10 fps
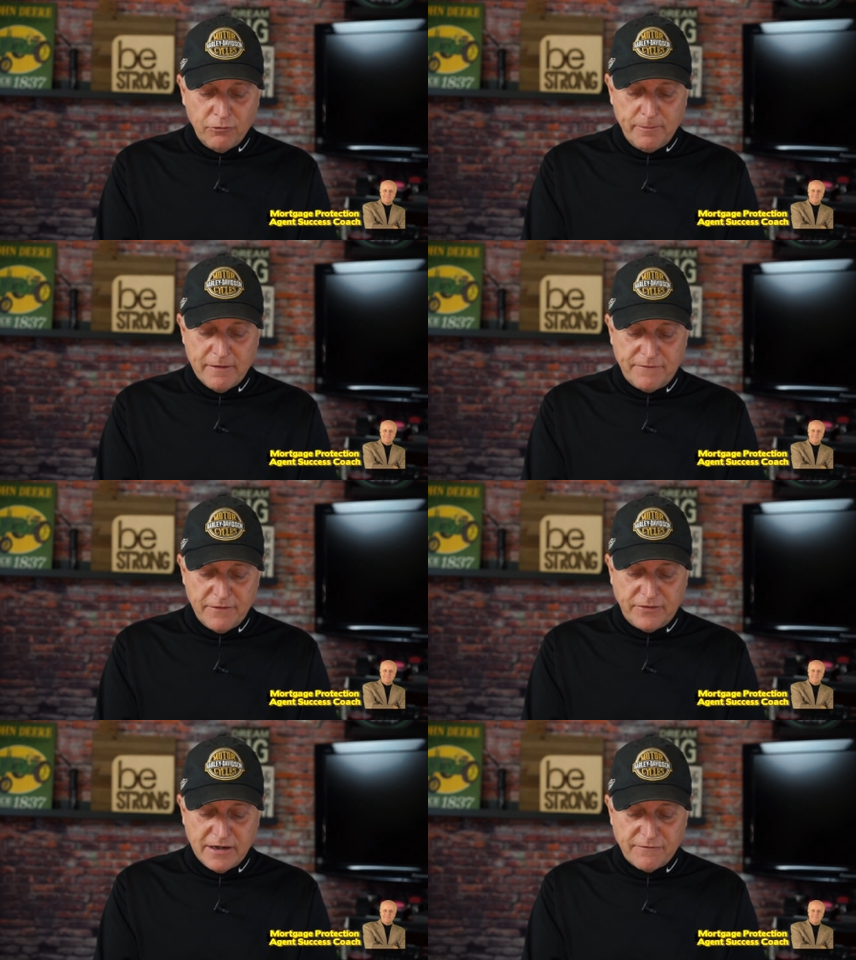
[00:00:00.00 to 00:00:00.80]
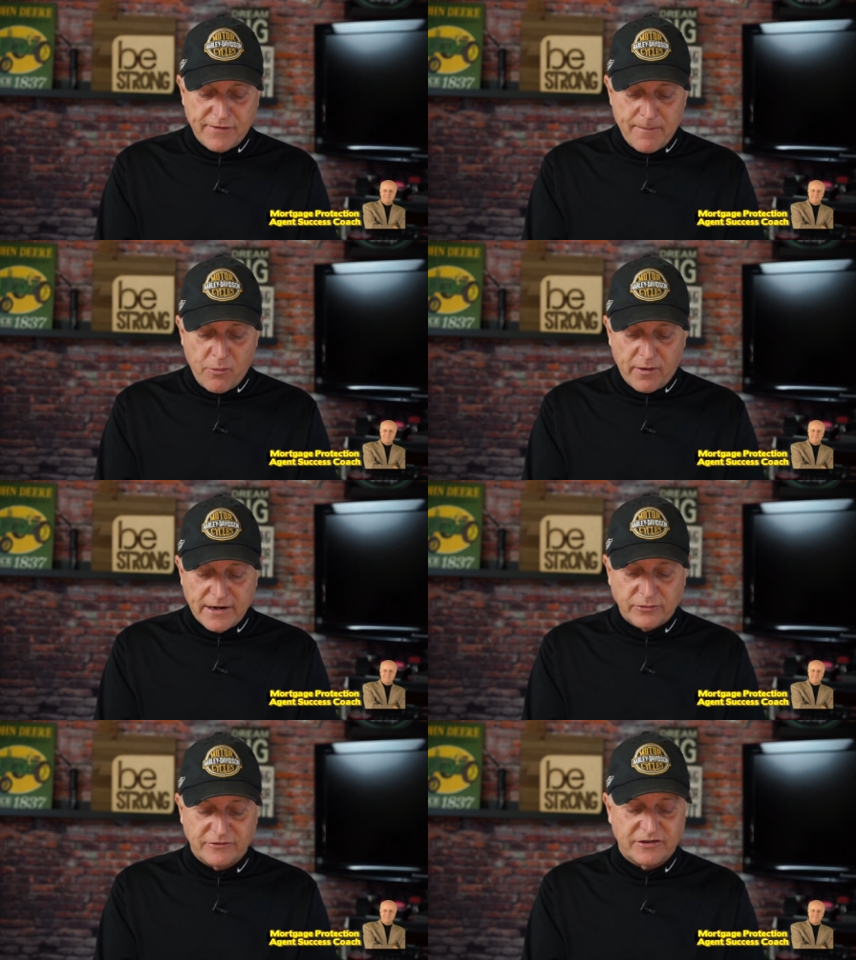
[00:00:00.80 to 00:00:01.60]
We'll be 50 in February,
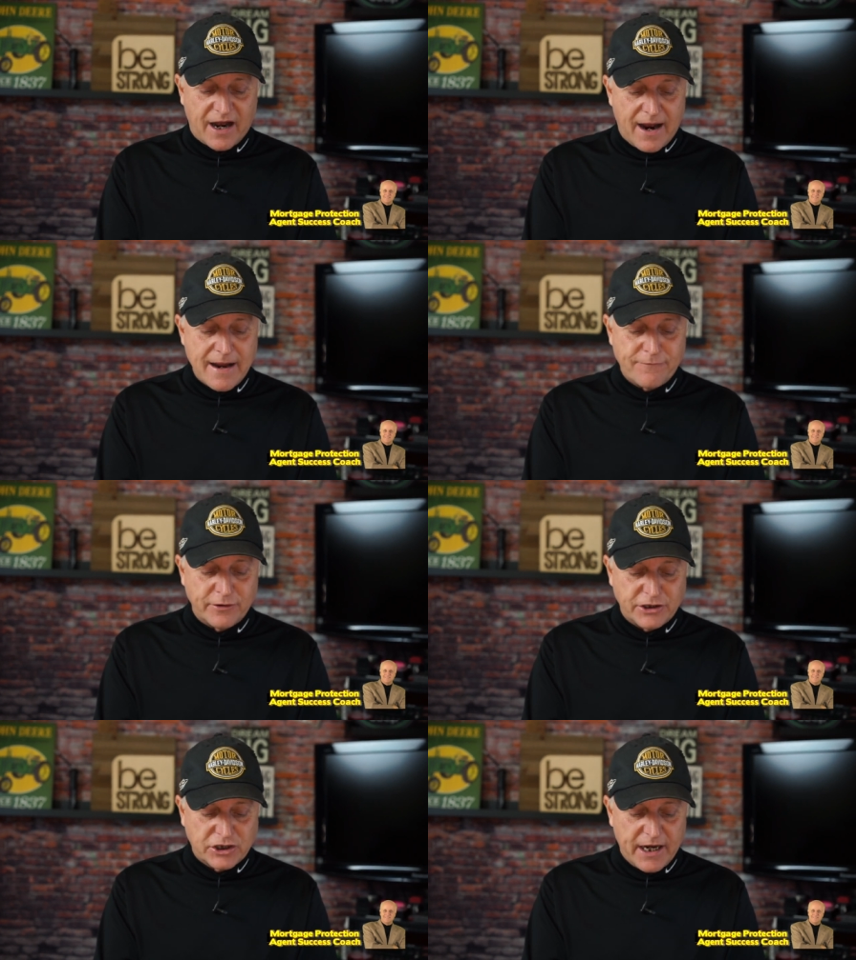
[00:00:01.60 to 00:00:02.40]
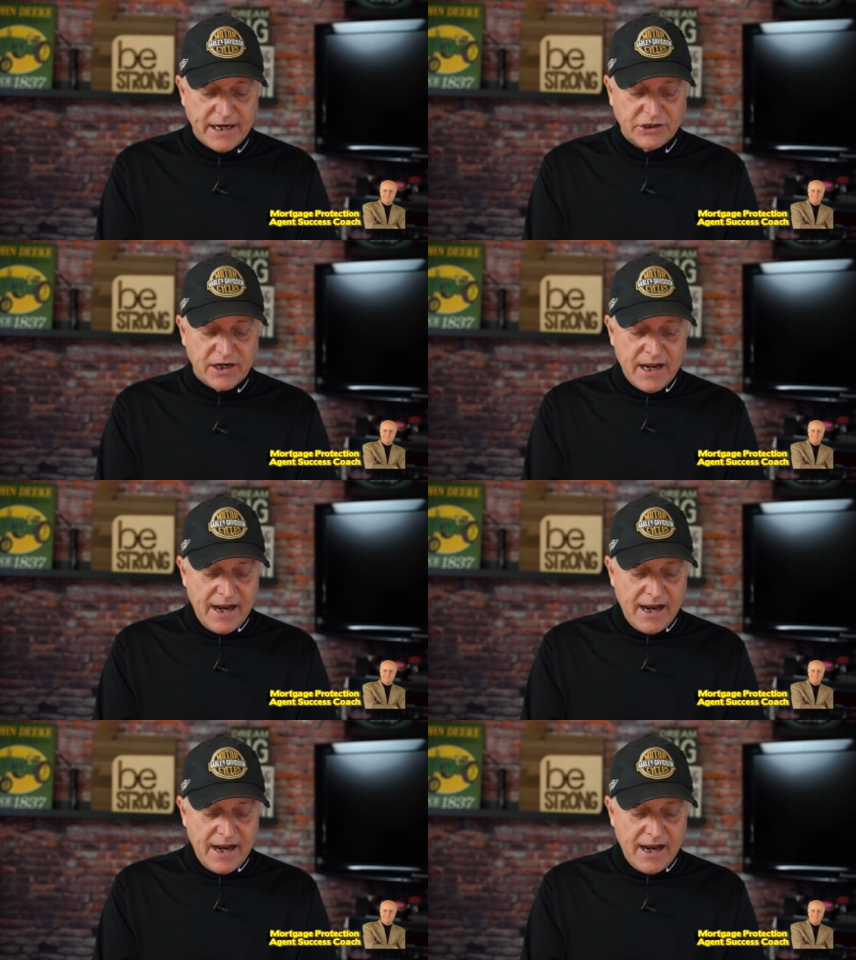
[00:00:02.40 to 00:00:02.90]
so it's time for a change.